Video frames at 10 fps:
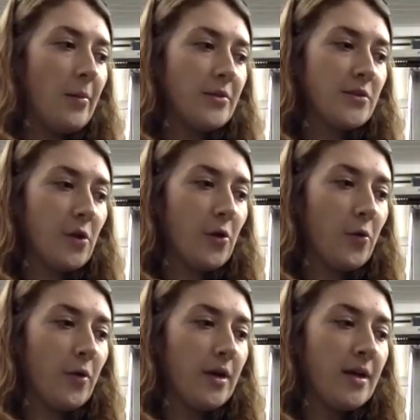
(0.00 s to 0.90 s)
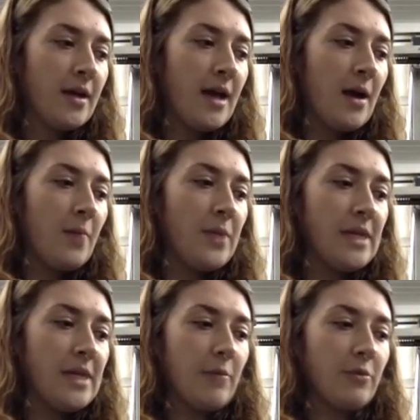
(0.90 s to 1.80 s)
So
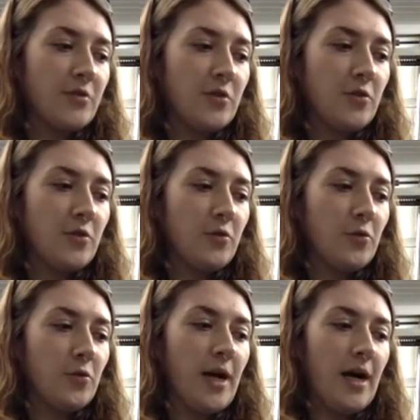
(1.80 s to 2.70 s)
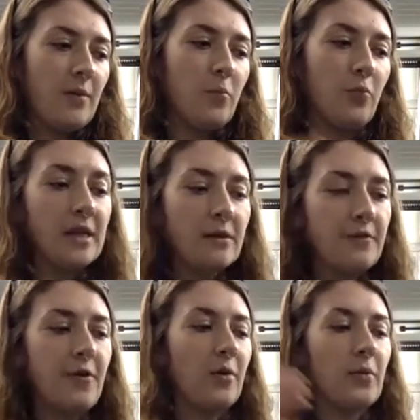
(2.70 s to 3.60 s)
being able to bring the
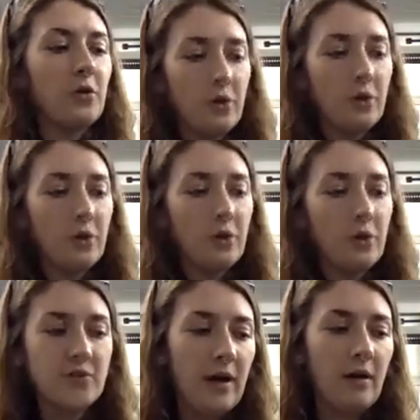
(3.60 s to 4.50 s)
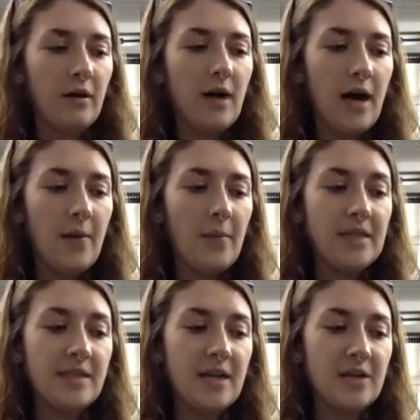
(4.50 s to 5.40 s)
farm close to where
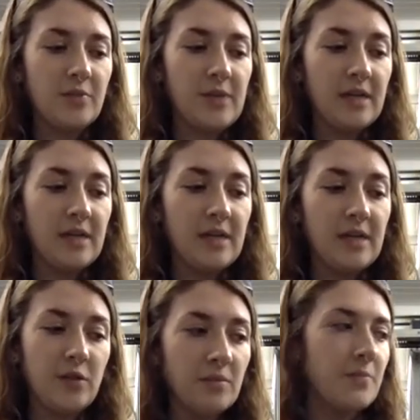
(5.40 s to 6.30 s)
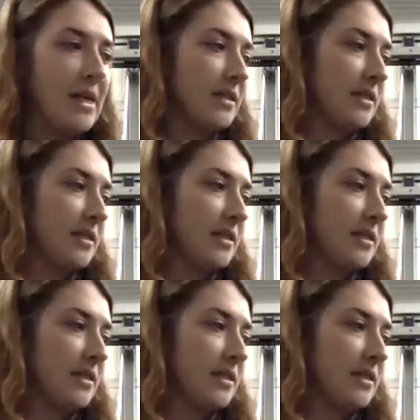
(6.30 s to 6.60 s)
it's actually being consumed